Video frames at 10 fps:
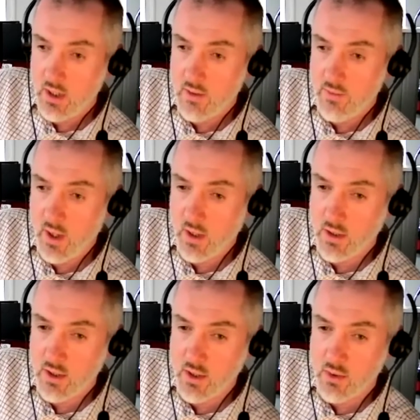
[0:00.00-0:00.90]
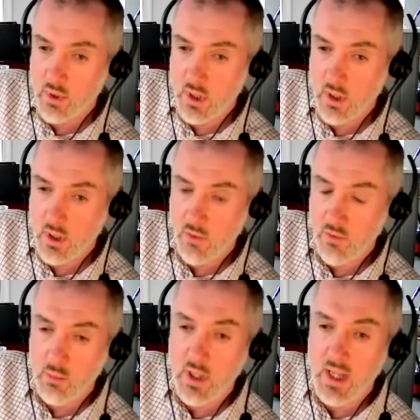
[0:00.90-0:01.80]
The fact that we
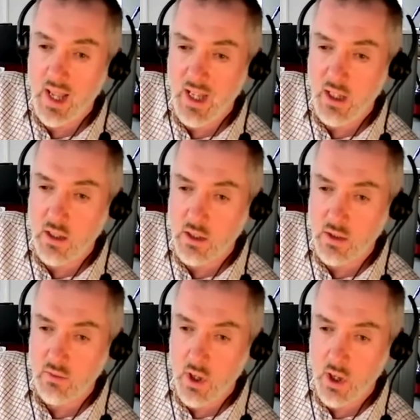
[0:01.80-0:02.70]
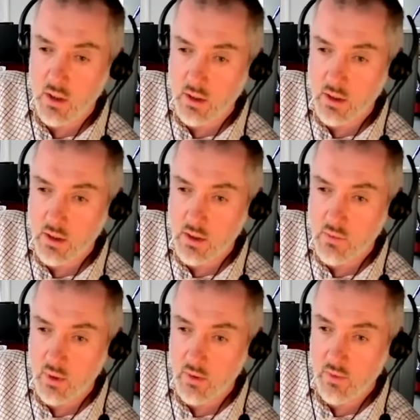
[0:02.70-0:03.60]
cover many acres of gardens,
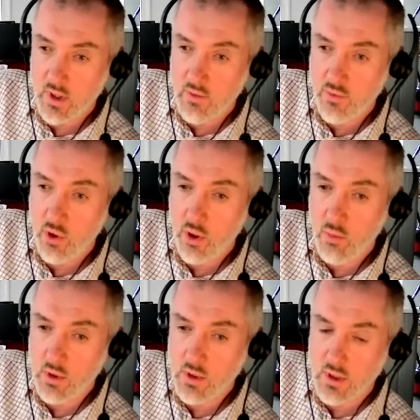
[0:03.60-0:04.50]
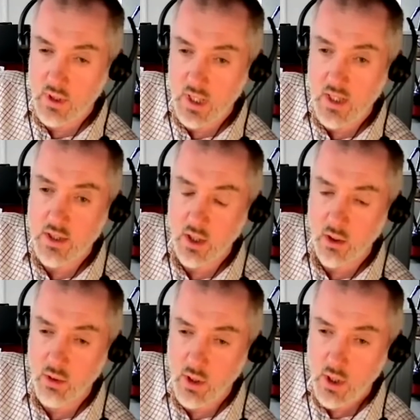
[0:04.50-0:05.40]
from the very formal to the less so,